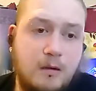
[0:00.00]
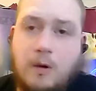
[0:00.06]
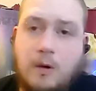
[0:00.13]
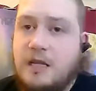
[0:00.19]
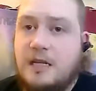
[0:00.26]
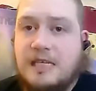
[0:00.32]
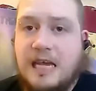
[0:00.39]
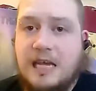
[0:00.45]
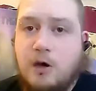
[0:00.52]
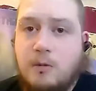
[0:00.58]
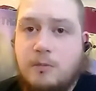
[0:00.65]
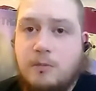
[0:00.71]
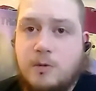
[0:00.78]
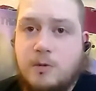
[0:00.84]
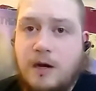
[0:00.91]
when the day
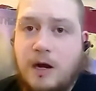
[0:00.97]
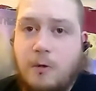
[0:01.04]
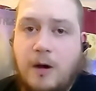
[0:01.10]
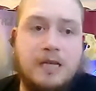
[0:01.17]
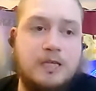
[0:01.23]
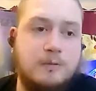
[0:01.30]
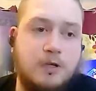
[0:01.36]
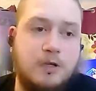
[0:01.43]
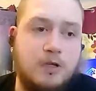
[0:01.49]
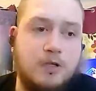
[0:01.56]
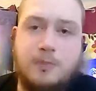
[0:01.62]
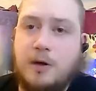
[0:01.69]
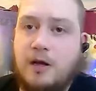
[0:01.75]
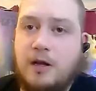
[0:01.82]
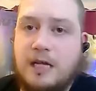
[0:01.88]
comes when I rise up to
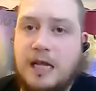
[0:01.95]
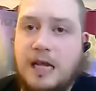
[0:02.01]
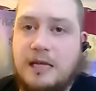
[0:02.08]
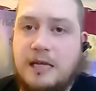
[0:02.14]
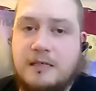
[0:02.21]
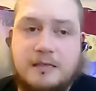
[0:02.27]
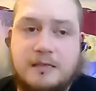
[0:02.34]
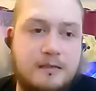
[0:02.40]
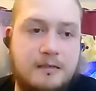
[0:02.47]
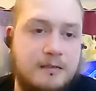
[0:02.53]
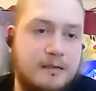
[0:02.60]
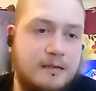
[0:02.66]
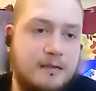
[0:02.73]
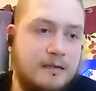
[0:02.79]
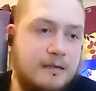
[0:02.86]
those pearly gates and
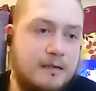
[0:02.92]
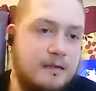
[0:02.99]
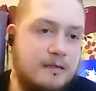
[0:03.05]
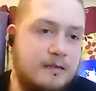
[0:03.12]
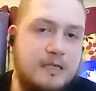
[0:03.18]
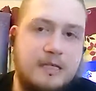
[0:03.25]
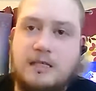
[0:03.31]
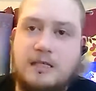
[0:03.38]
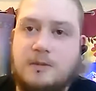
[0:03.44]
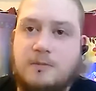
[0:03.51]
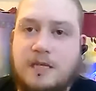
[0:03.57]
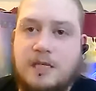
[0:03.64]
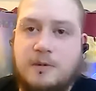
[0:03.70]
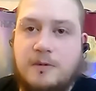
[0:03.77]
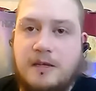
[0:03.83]

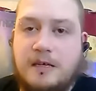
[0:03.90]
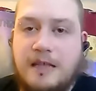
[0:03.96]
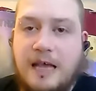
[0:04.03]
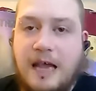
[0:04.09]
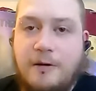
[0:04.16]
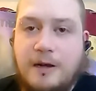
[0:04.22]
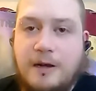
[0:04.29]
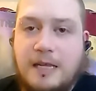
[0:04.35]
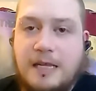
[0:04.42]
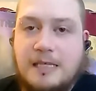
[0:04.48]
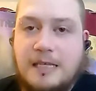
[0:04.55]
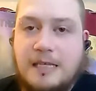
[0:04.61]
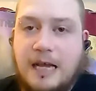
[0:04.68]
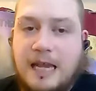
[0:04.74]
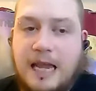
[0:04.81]
Jesus meets me there and
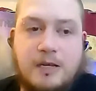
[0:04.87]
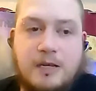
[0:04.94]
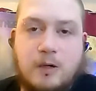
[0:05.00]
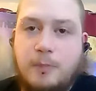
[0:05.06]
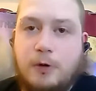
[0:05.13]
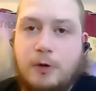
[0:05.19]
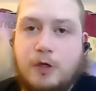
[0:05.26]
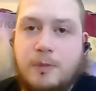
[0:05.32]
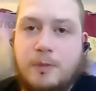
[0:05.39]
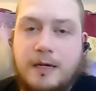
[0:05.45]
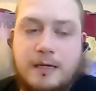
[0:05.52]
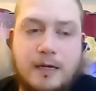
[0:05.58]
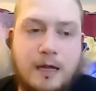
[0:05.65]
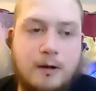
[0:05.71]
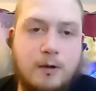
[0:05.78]
he's like, "Hey, don't punch
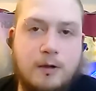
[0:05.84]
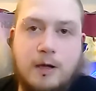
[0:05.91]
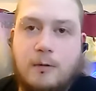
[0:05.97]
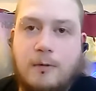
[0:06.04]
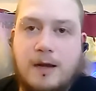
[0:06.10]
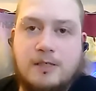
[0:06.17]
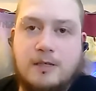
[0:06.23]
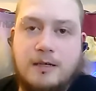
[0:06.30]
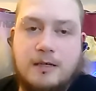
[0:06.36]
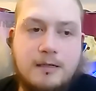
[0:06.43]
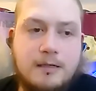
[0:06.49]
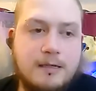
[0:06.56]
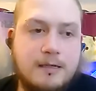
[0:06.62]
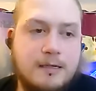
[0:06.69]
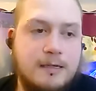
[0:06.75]
me. I know you're a wrestler."
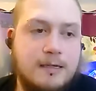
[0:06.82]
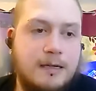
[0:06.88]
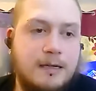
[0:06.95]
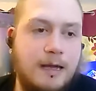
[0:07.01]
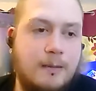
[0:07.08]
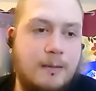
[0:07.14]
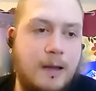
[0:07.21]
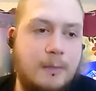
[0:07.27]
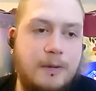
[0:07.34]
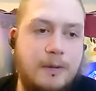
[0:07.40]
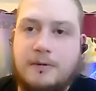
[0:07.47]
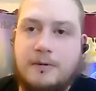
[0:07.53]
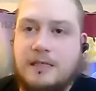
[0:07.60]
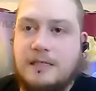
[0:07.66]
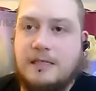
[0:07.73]
Um, I'll be
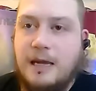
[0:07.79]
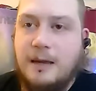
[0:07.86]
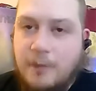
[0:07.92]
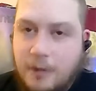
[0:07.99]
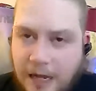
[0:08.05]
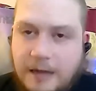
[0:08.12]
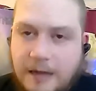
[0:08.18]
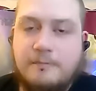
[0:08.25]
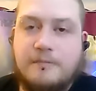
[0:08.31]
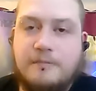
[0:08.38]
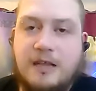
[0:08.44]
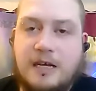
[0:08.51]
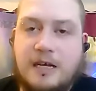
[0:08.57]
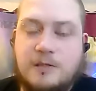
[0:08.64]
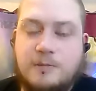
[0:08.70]
able to say, "But hey,
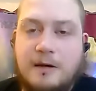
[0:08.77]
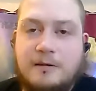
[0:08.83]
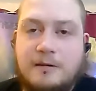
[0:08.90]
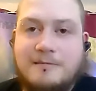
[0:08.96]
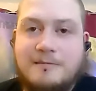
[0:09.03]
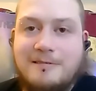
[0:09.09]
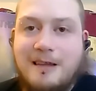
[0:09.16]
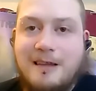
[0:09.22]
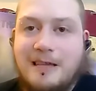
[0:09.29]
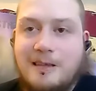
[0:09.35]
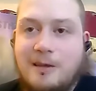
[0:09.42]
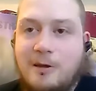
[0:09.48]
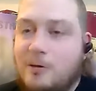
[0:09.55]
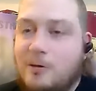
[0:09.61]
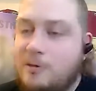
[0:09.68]
thanks, man. Like
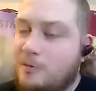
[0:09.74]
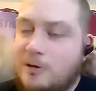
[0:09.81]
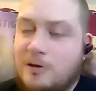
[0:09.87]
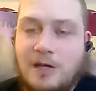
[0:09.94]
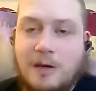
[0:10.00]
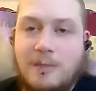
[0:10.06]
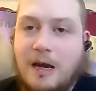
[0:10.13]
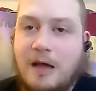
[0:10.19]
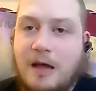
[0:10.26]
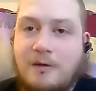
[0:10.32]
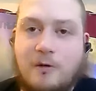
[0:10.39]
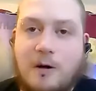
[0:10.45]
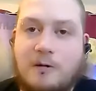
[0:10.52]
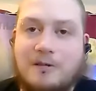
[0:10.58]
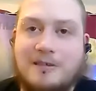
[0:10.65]
you, you turned my life
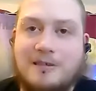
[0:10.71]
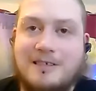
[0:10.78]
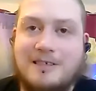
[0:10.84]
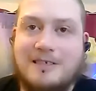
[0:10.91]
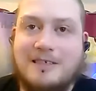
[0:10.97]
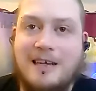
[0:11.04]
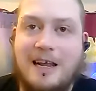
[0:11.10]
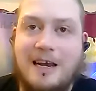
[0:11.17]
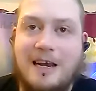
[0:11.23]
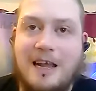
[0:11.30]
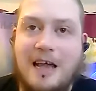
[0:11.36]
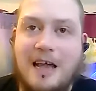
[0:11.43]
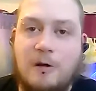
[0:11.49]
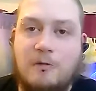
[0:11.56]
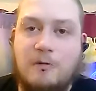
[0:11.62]
around." and uh,
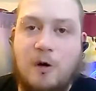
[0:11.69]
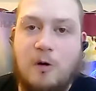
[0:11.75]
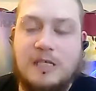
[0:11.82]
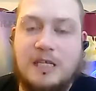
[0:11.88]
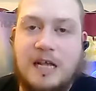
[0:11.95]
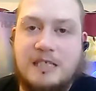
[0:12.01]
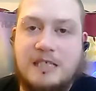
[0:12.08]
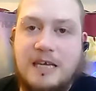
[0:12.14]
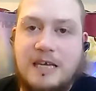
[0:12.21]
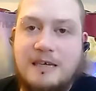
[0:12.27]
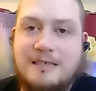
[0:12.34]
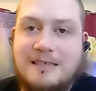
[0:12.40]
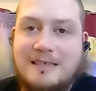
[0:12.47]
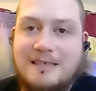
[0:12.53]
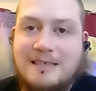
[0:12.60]
I look forward to that
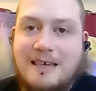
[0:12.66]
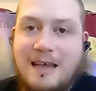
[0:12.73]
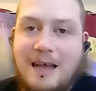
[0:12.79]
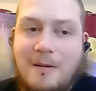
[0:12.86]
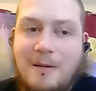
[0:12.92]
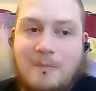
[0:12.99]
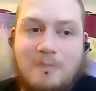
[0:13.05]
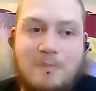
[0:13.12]
day. Um,